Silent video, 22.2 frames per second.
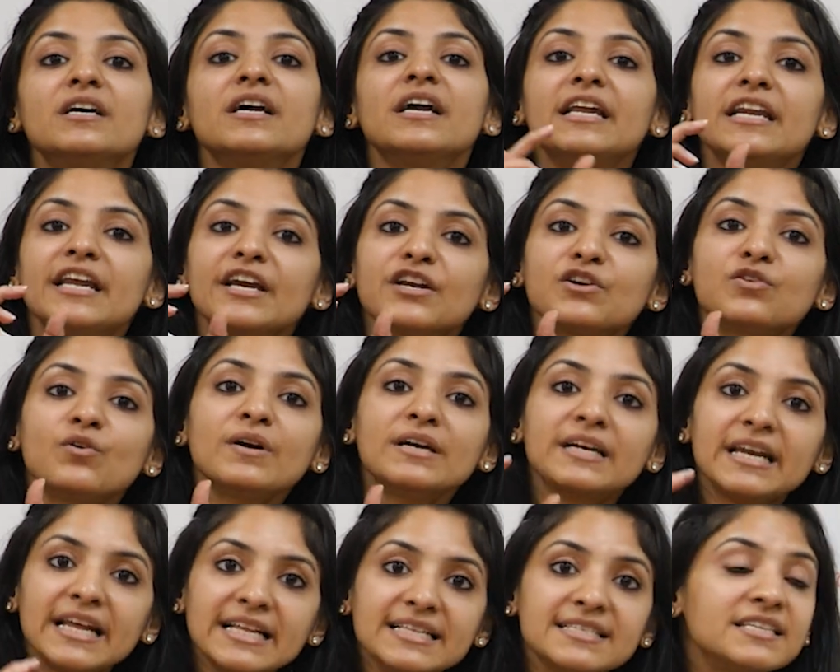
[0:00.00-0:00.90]
the
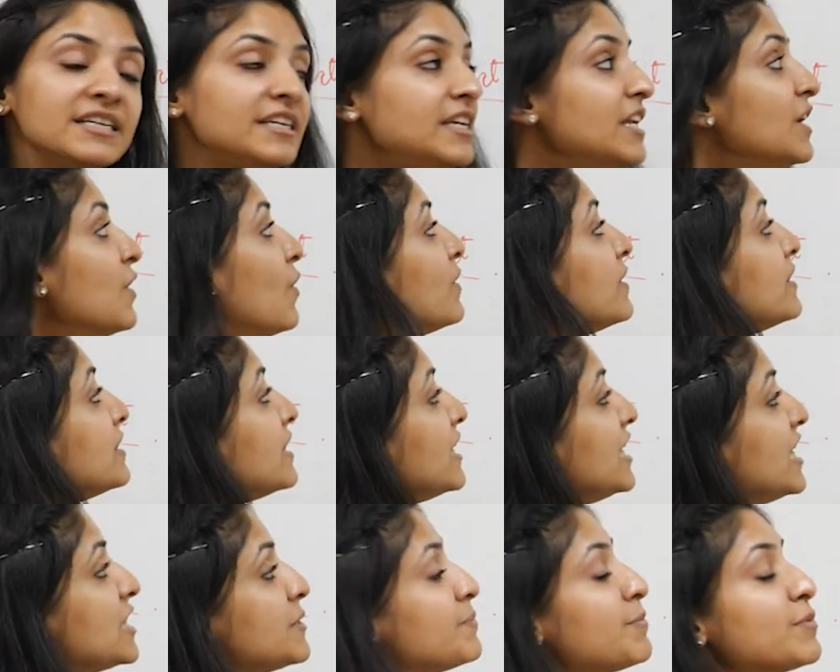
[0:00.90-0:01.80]
electron density on
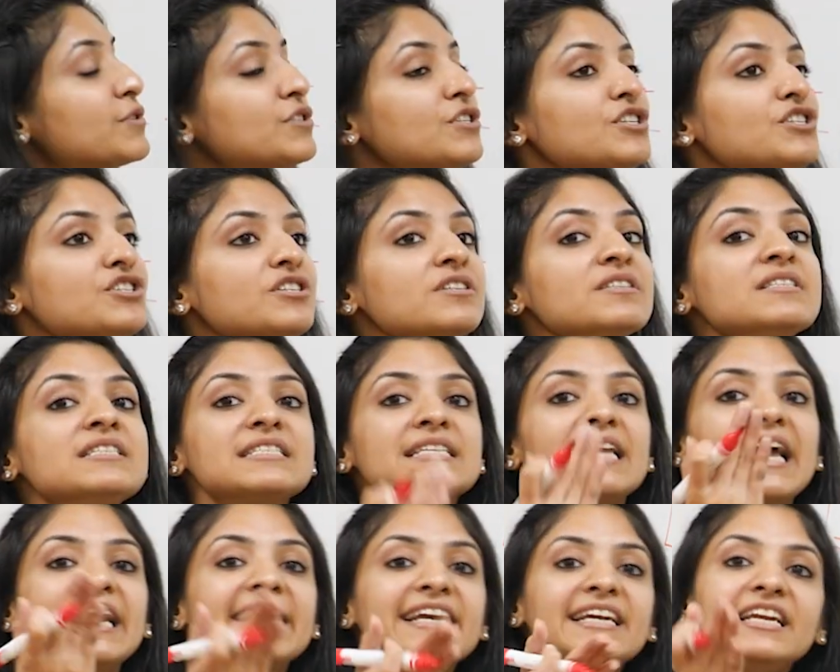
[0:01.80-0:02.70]
these positions
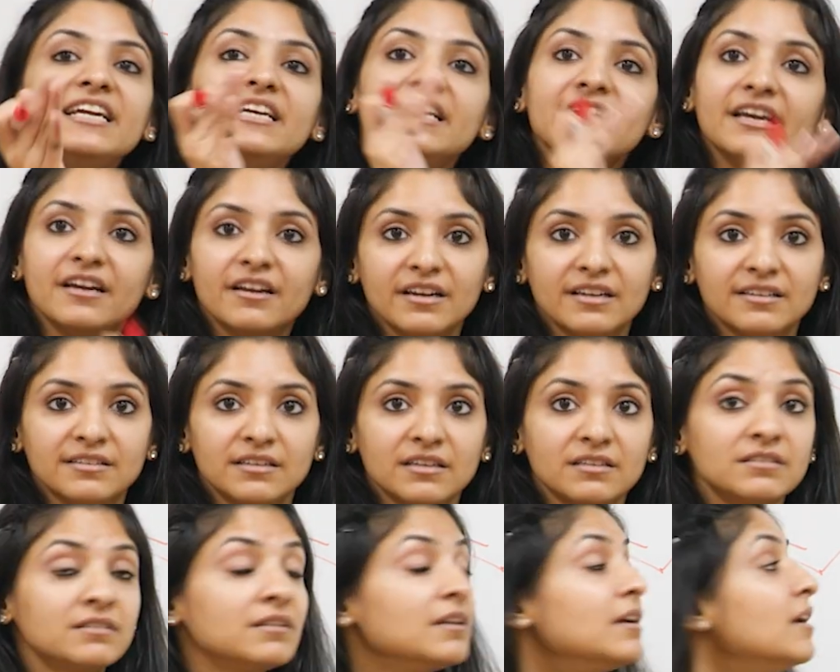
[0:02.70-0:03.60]
slightly
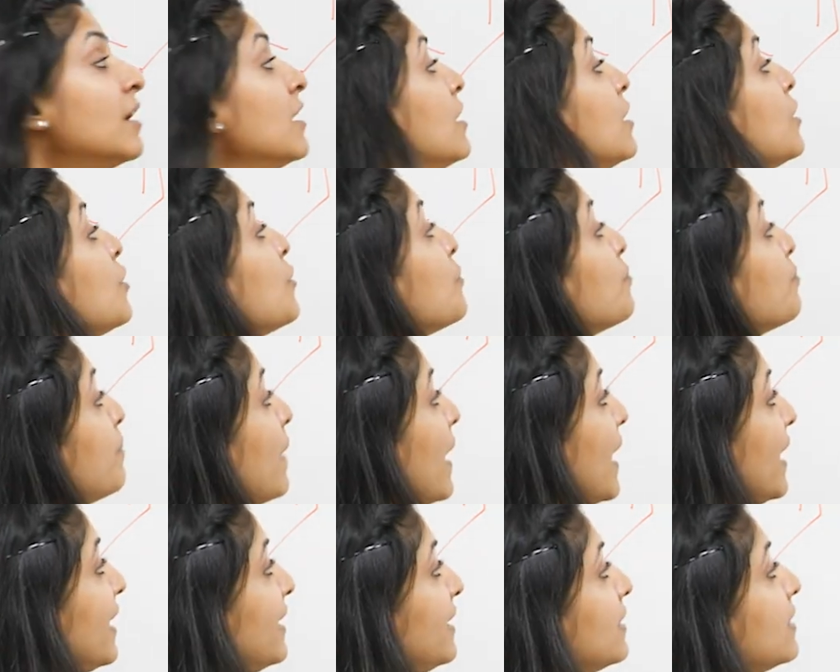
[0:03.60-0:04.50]
decreases.
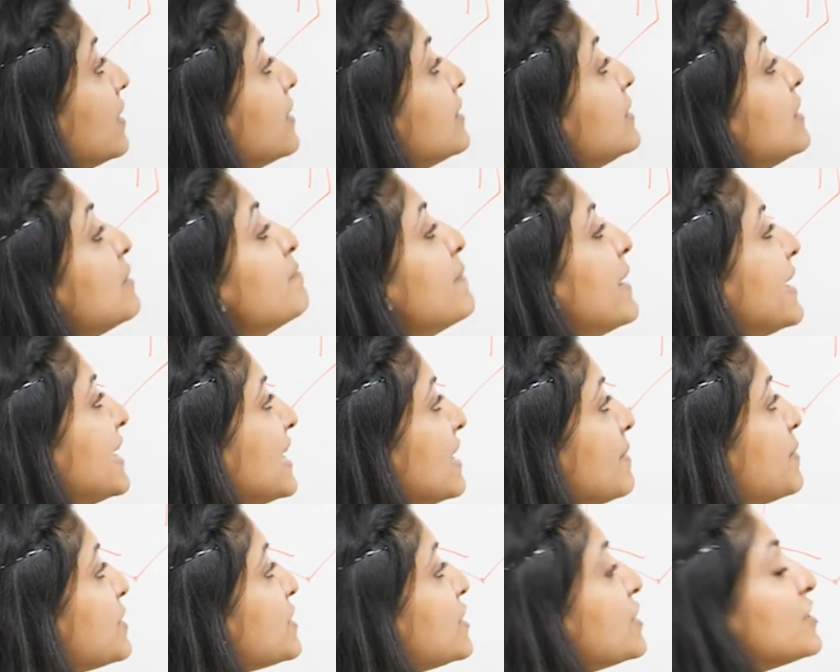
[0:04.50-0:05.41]
But the
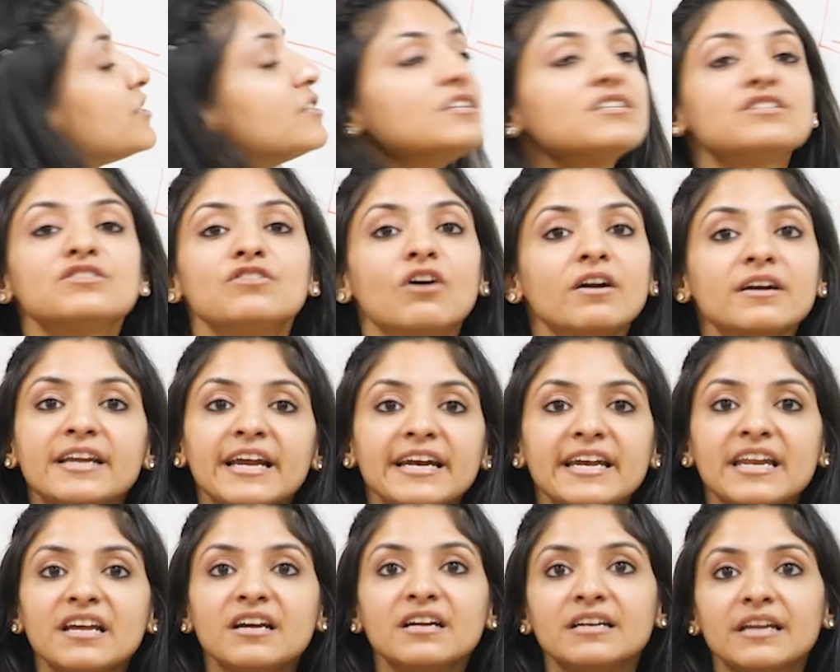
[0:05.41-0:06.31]
meta position is not
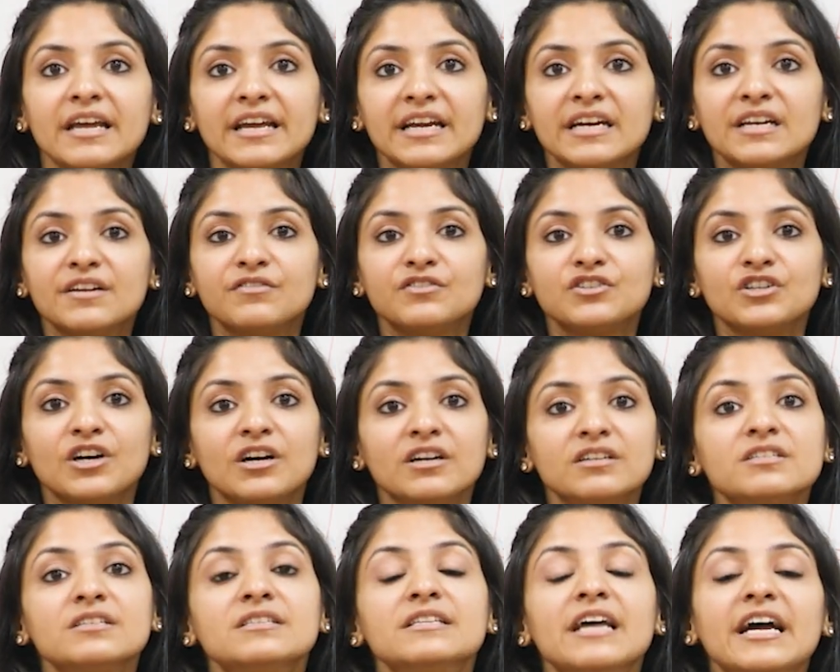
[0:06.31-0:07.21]
getting a negative
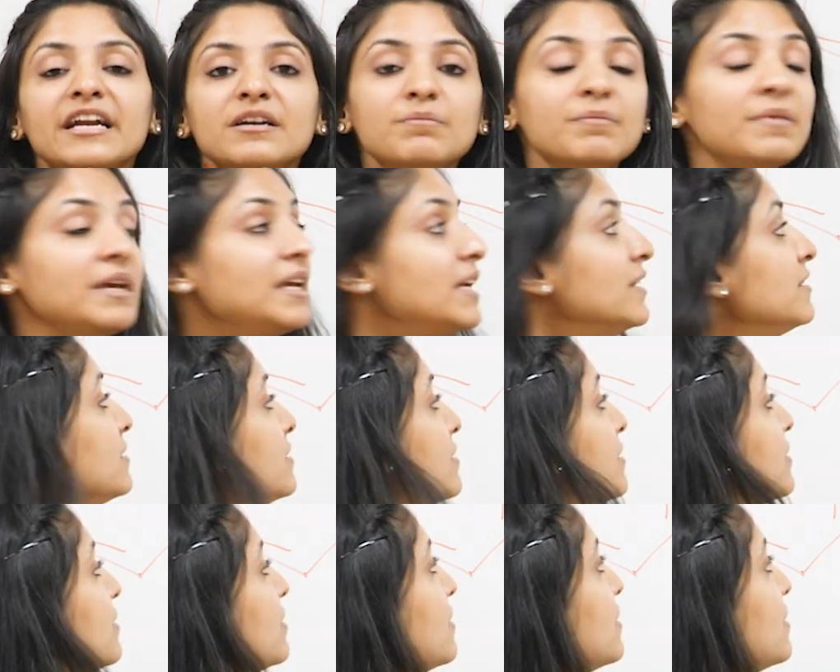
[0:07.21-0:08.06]
charge. That means